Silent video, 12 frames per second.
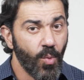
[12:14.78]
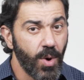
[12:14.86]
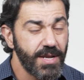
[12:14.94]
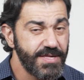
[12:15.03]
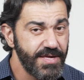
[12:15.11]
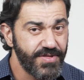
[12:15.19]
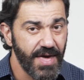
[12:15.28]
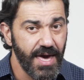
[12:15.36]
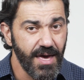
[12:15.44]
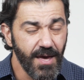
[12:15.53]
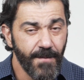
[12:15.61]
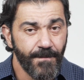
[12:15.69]
What is he
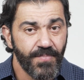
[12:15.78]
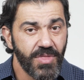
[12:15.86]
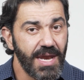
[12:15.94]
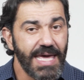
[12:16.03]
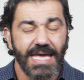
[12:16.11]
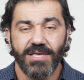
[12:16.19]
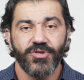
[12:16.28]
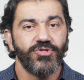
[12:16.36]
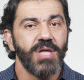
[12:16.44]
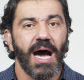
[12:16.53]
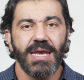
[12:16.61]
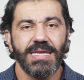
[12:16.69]
saying? That he
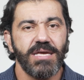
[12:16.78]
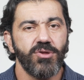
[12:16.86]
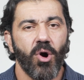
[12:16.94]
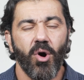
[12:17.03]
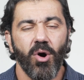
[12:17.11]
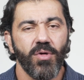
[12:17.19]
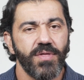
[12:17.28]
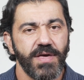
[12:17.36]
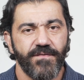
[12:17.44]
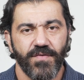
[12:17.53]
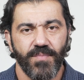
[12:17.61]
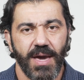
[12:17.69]
does not need all
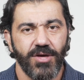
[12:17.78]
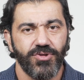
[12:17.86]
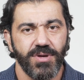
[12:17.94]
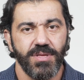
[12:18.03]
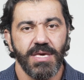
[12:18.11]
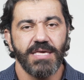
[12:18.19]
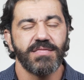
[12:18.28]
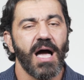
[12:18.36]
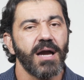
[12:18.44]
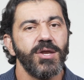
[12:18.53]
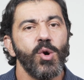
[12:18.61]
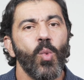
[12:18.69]
the information. He's
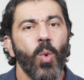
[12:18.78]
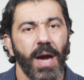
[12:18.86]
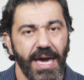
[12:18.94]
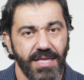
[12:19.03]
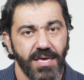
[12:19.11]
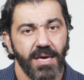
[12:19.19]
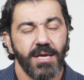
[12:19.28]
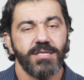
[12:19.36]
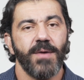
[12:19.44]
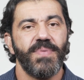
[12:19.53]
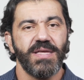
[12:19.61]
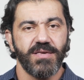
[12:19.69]
not going to wait
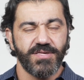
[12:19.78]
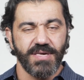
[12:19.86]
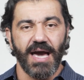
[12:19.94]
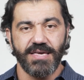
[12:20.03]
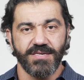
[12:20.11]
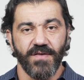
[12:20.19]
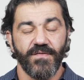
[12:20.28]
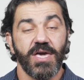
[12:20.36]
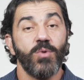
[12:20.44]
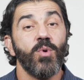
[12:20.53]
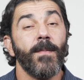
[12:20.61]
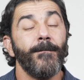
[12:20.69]
to be decisive.
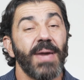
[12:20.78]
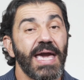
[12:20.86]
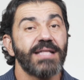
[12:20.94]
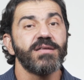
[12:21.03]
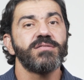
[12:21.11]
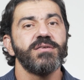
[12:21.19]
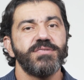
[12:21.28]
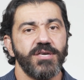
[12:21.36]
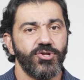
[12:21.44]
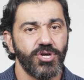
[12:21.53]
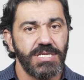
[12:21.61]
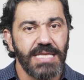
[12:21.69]
He will make the
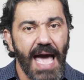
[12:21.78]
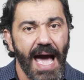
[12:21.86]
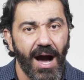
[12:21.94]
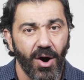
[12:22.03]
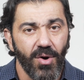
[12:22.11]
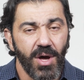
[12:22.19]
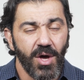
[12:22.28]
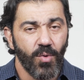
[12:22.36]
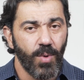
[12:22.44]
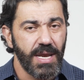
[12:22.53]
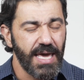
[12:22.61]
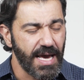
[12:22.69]
decision now
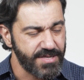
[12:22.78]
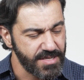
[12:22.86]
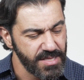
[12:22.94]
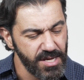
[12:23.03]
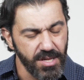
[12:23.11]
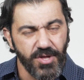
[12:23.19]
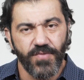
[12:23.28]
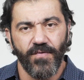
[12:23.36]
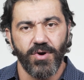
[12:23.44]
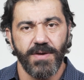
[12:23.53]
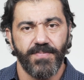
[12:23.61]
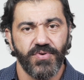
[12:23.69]
when he has as little as
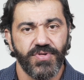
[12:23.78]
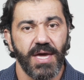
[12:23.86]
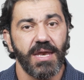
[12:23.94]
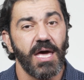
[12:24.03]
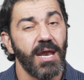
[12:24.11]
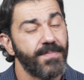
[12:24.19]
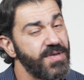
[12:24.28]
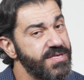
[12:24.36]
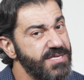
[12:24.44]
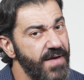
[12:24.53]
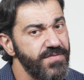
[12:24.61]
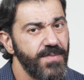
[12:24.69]
forty percent and up to
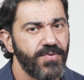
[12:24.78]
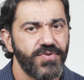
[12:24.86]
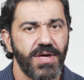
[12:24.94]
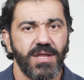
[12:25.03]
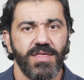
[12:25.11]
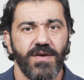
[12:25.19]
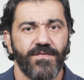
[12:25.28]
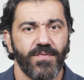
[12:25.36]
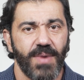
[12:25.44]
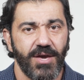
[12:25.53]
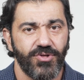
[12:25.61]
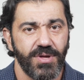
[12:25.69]
seventy percent of the
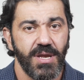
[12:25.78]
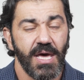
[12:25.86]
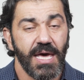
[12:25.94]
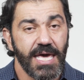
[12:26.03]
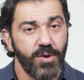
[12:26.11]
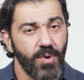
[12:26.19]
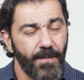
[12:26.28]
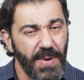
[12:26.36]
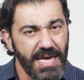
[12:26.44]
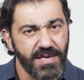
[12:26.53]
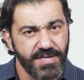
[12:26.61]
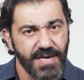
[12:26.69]
information. He will
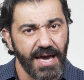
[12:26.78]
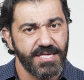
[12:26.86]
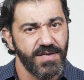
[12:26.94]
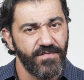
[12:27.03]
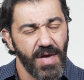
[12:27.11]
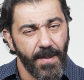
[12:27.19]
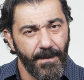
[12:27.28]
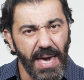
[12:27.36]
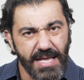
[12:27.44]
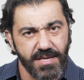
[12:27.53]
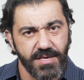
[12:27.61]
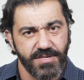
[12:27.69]
be decisive,
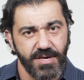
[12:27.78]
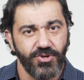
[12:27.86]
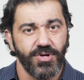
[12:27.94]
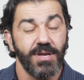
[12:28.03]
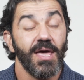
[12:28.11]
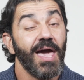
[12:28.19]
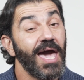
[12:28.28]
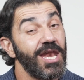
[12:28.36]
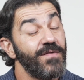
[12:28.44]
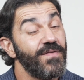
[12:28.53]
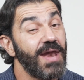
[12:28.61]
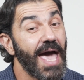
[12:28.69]
make the decision,
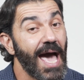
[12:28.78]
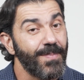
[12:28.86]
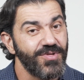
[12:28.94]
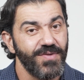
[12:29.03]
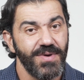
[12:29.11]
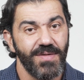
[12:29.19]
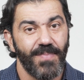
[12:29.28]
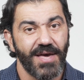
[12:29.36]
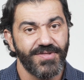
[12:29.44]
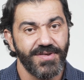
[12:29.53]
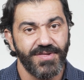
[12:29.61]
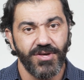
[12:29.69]
and if it happens to be the
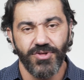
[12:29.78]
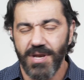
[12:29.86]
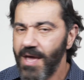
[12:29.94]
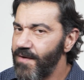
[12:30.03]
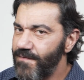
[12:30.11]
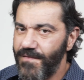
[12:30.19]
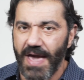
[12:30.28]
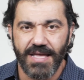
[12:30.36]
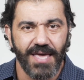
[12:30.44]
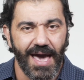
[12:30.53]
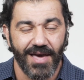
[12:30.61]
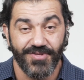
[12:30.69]
best decision,
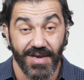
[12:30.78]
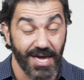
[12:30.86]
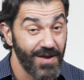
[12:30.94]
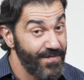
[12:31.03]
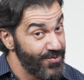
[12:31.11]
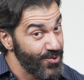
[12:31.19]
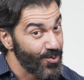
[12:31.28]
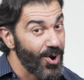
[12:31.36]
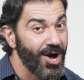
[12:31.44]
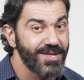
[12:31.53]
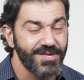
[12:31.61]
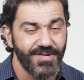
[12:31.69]
fantastic. And if it's the
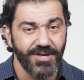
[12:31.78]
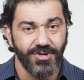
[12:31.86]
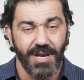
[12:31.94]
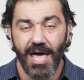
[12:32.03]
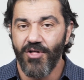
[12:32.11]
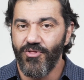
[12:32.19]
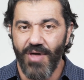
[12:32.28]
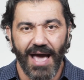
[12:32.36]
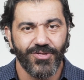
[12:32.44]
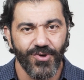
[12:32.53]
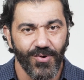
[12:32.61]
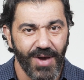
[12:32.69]
wrong decision,
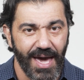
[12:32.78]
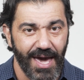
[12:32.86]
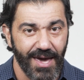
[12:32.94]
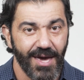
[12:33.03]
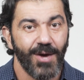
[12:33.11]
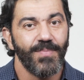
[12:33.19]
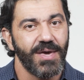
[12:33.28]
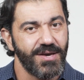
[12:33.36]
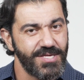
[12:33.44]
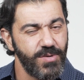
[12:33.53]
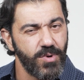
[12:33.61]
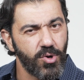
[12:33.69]
that's okay,
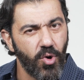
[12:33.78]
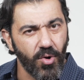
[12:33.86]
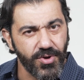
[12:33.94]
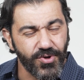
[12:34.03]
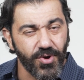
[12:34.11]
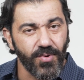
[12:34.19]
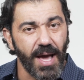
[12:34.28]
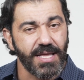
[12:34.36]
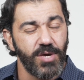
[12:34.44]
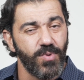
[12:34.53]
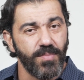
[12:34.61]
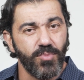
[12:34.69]
because he will course
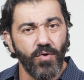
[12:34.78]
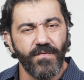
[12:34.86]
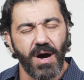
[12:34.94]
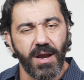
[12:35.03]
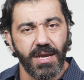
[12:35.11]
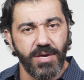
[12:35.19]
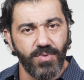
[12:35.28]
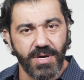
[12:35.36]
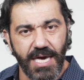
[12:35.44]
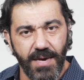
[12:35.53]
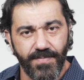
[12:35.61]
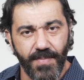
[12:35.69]
correct, he will move on, and he
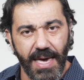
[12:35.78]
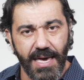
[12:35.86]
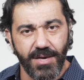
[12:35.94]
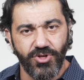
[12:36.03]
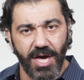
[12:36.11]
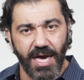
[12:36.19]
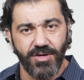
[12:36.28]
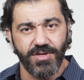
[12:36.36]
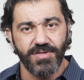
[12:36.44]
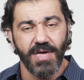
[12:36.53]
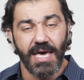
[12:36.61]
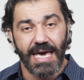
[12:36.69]
will keep making
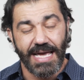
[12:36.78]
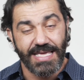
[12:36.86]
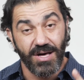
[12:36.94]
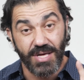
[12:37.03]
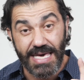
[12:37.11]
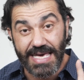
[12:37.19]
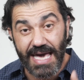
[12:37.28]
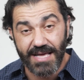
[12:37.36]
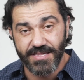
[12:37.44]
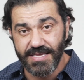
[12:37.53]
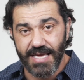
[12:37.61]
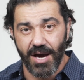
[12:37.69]
changes until he
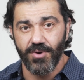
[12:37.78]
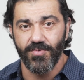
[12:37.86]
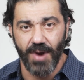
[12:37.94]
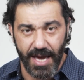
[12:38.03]
gets it down